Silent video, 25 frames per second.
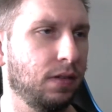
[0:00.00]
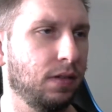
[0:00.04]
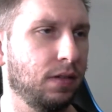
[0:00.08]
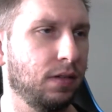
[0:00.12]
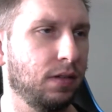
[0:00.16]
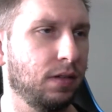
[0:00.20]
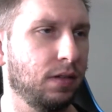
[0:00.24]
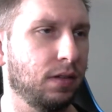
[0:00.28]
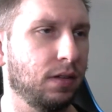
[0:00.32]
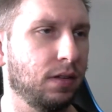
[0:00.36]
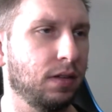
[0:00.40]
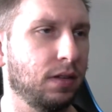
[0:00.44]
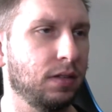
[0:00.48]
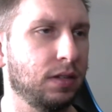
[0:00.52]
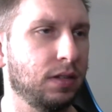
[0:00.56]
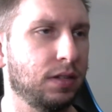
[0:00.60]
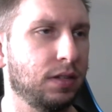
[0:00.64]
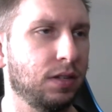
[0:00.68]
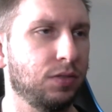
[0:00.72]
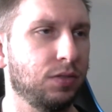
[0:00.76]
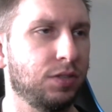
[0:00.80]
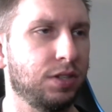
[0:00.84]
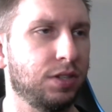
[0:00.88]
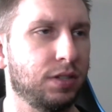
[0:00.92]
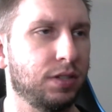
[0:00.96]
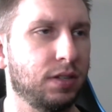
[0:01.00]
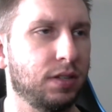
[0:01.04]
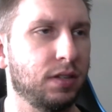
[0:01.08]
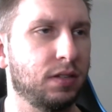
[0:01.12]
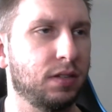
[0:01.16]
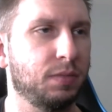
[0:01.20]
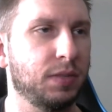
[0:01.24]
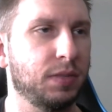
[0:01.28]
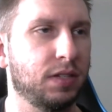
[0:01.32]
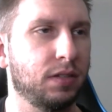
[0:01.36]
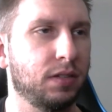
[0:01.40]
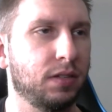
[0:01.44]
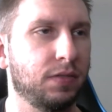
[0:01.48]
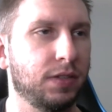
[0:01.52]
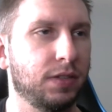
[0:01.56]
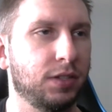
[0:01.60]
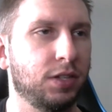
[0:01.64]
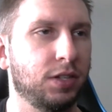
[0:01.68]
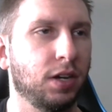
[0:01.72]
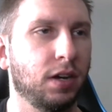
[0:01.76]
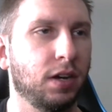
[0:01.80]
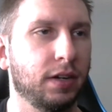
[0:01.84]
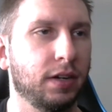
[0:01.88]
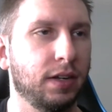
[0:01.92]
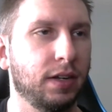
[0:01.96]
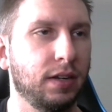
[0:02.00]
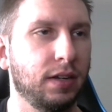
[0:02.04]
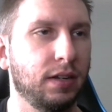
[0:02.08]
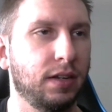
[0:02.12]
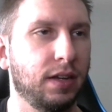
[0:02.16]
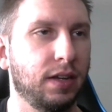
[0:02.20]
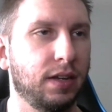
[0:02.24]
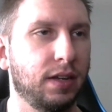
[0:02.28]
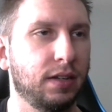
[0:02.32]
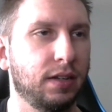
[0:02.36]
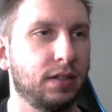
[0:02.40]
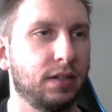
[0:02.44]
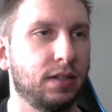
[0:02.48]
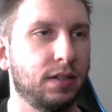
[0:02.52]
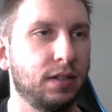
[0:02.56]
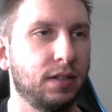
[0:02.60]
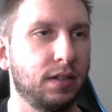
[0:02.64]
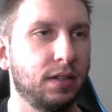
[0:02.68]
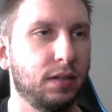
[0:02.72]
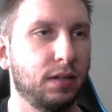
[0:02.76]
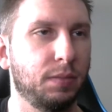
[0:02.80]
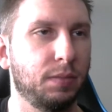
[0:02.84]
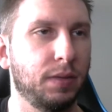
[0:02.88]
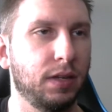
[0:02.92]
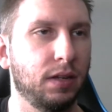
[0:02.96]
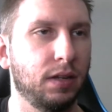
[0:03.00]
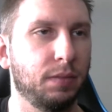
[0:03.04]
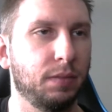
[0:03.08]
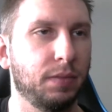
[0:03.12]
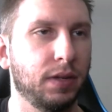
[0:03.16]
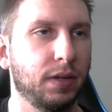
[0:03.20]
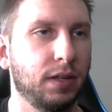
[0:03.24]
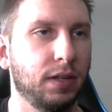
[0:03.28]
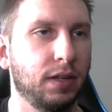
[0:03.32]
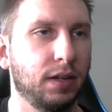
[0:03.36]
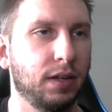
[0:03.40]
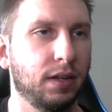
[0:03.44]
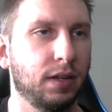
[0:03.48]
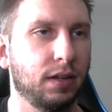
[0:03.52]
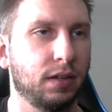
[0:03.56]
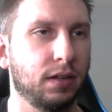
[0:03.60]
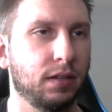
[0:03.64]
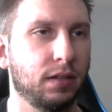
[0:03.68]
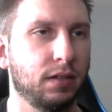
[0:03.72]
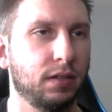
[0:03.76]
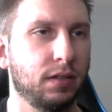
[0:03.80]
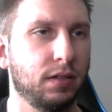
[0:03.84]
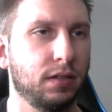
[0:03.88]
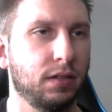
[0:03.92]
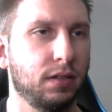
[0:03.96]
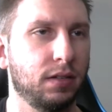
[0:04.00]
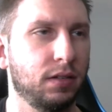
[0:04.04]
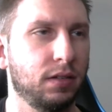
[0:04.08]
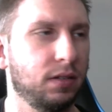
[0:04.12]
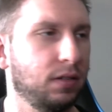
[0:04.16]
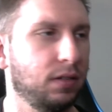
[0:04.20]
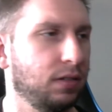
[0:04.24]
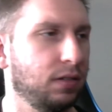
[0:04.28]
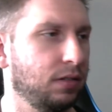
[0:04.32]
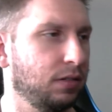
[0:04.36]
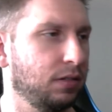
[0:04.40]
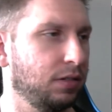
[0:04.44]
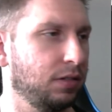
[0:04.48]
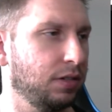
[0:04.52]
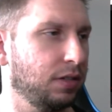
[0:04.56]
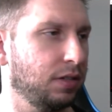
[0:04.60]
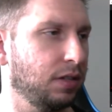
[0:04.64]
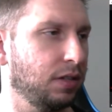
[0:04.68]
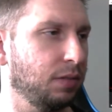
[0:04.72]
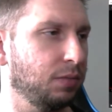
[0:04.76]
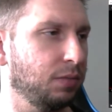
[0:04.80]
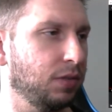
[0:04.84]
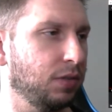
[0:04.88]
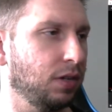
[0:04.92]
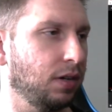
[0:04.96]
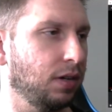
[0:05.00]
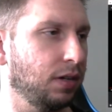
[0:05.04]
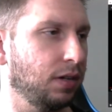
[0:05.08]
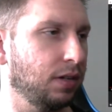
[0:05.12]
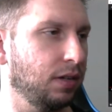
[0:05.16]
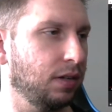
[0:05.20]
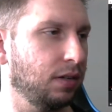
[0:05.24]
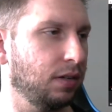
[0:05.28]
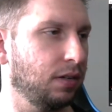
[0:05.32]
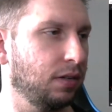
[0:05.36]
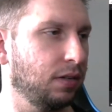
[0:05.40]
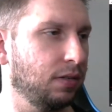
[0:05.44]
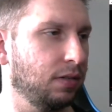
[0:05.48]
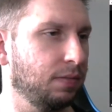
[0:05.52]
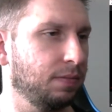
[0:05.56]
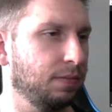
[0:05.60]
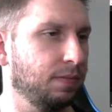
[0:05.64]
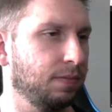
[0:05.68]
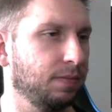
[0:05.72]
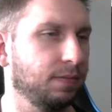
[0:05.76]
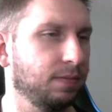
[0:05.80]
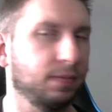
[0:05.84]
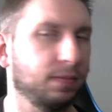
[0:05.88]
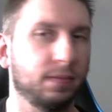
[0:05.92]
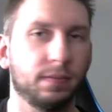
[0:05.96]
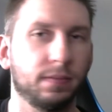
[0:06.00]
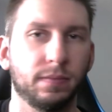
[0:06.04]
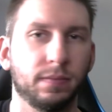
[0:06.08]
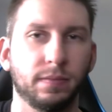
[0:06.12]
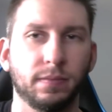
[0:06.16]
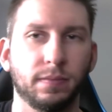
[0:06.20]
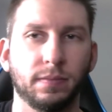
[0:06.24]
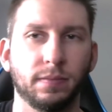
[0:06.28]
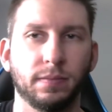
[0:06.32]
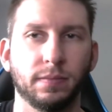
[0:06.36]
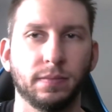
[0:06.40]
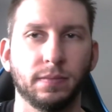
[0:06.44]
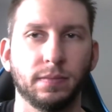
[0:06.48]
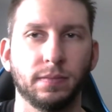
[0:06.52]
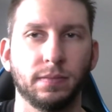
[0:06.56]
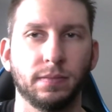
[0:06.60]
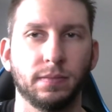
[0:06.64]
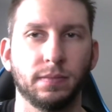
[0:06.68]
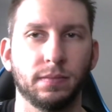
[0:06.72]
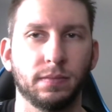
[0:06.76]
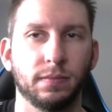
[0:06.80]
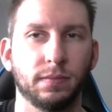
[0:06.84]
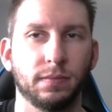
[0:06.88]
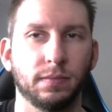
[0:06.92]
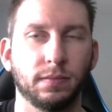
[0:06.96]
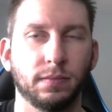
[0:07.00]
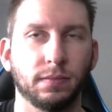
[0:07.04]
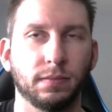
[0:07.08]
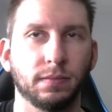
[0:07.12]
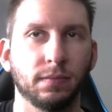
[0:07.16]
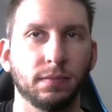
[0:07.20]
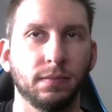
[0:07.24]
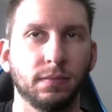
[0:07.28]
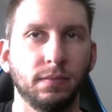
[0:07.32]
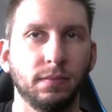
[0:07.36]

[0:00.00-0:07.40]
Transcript: Unless that was just a specific Talking Dead sneak peek, but yeah, just them talking. You will fear us no matter where we are.